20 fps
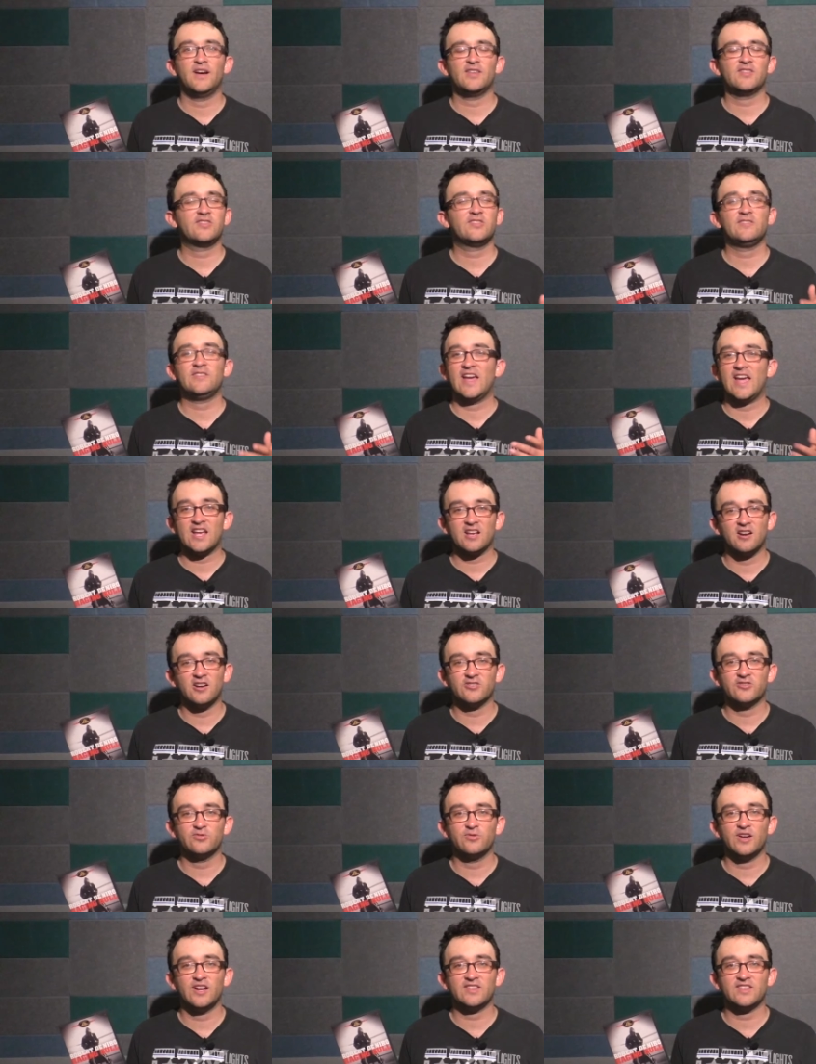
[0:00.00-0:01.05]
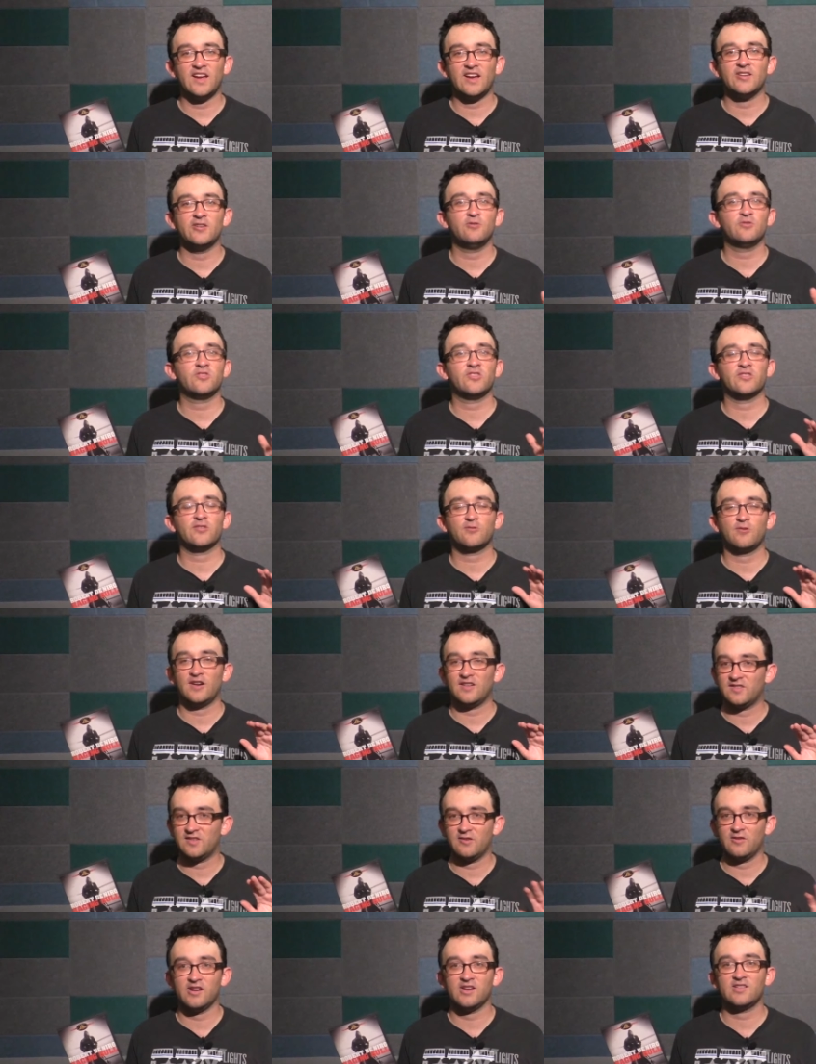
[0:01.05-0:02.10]
I'll still hang on to it. I know it's on the
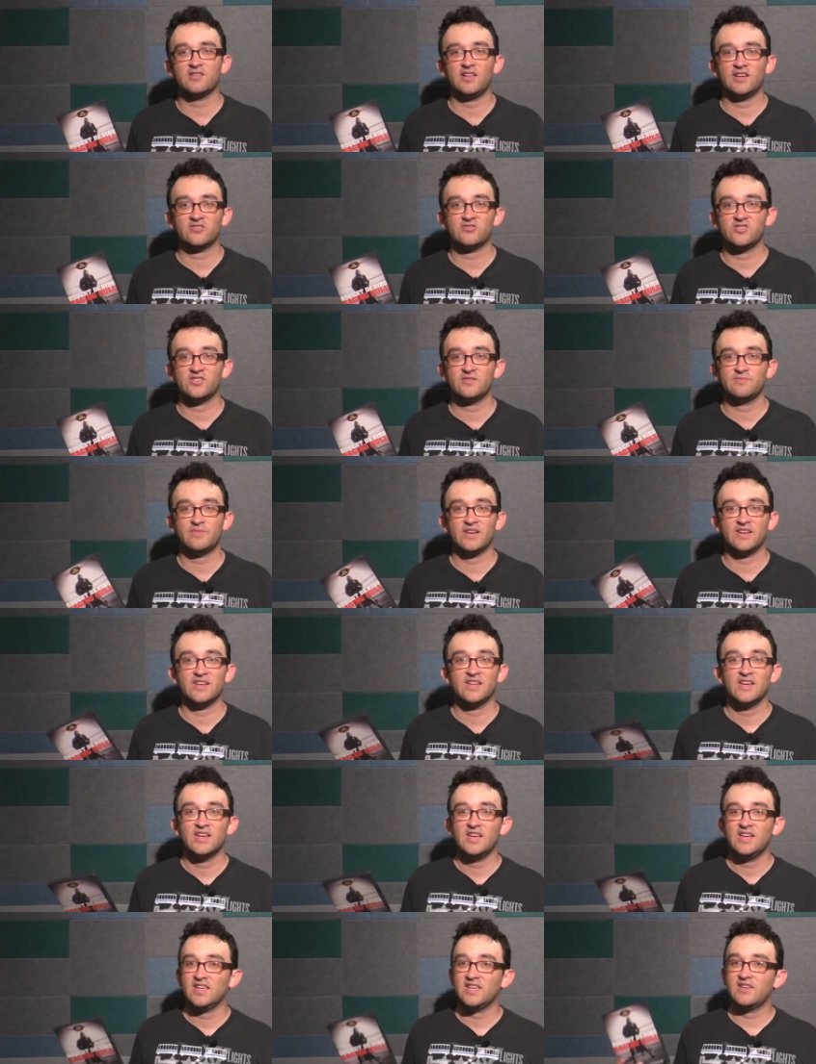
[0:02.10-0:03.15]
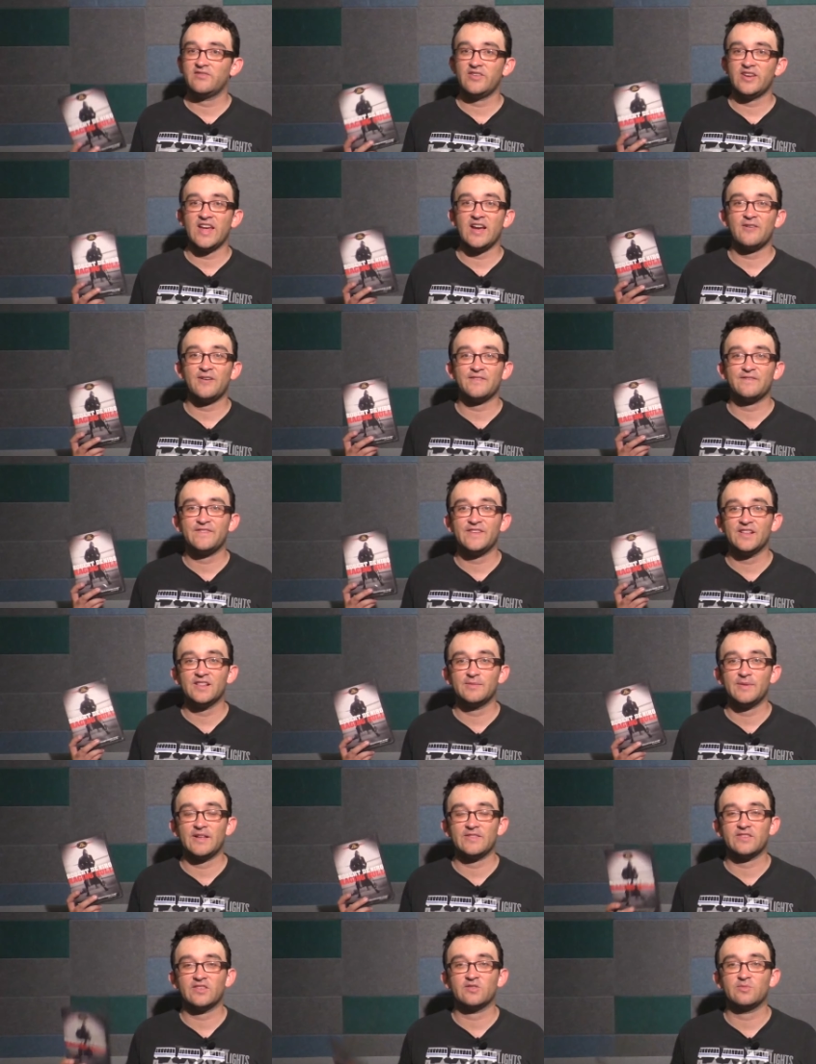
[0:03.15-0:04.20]
Criterion Collection, but given how I feel
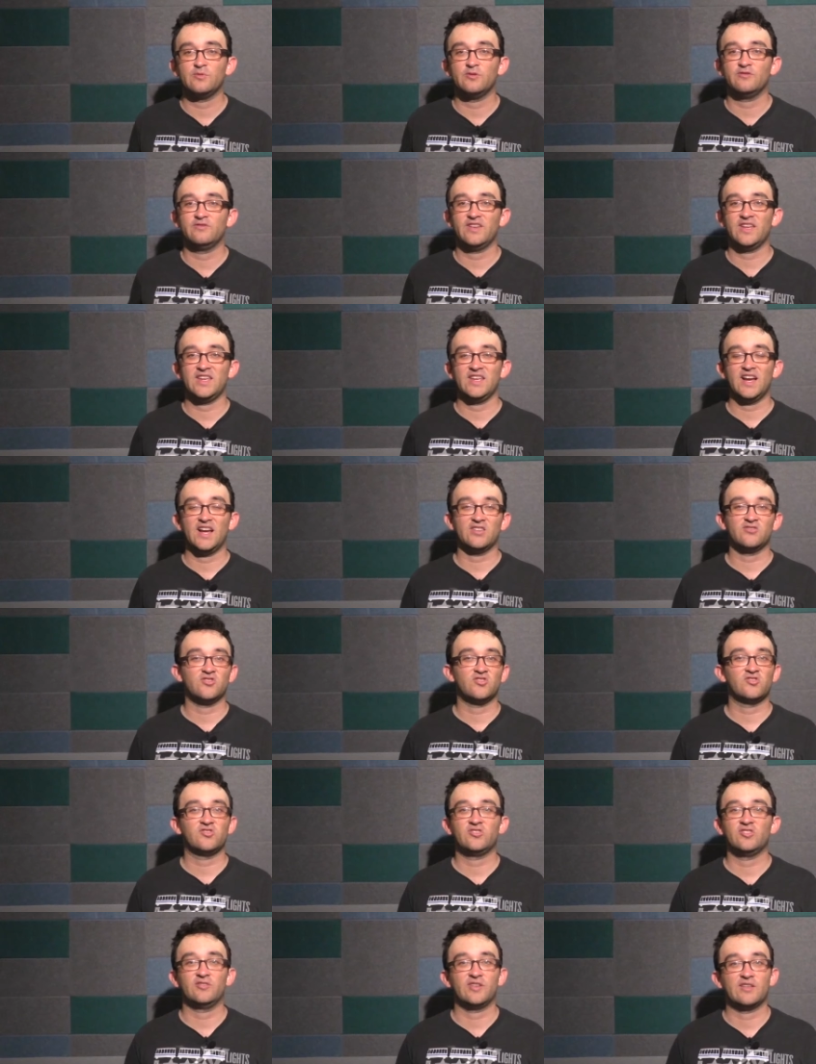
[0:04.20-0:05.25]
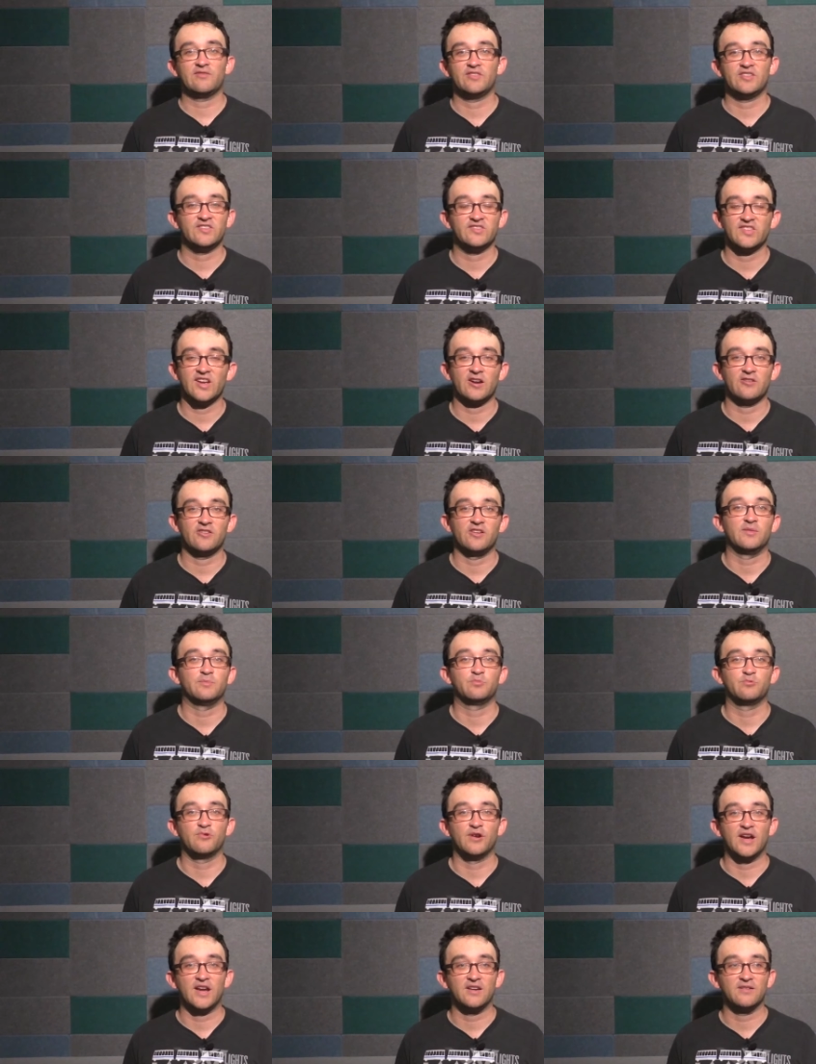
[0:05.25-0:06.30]
about this movie, I just don't have a desire to
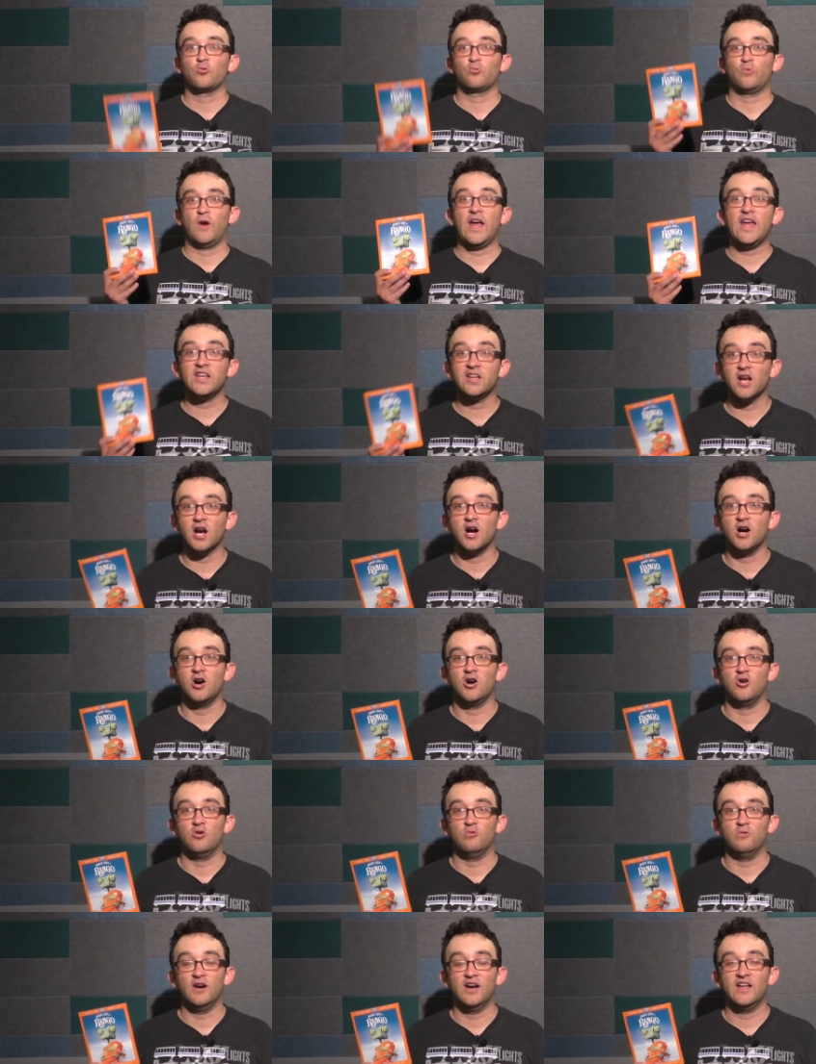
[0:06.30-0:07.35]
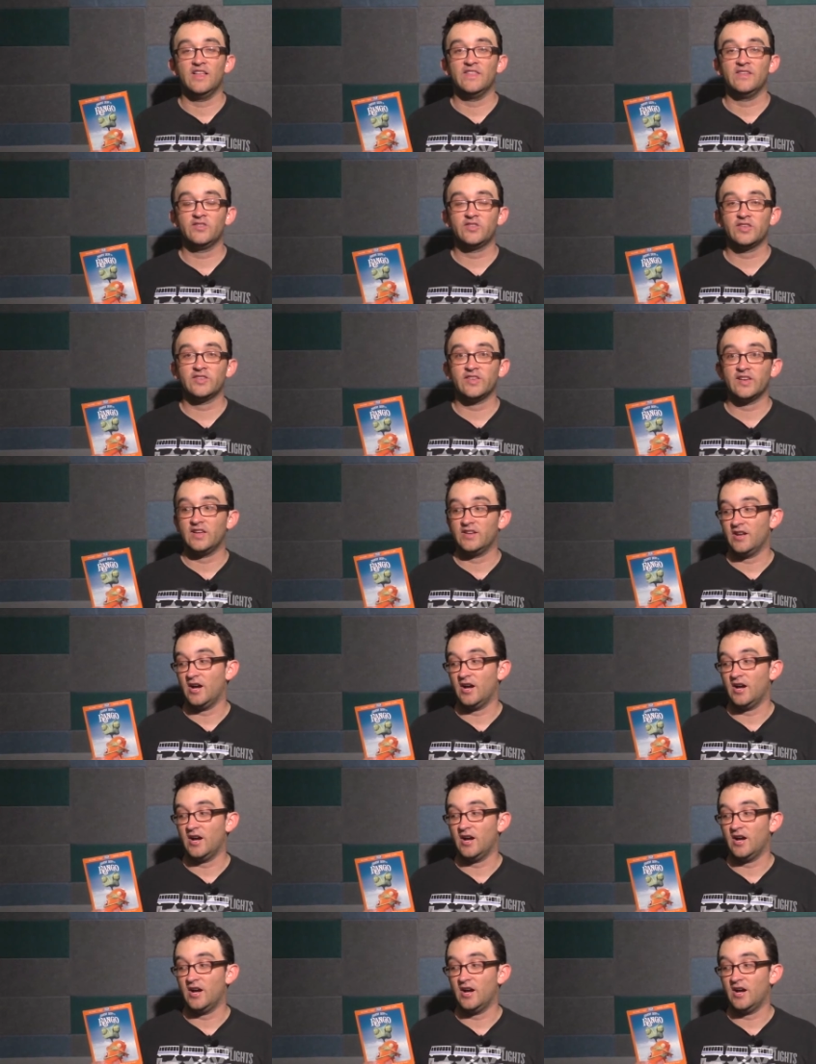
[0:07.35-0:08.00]
upgrade. Rango. Uh, this is an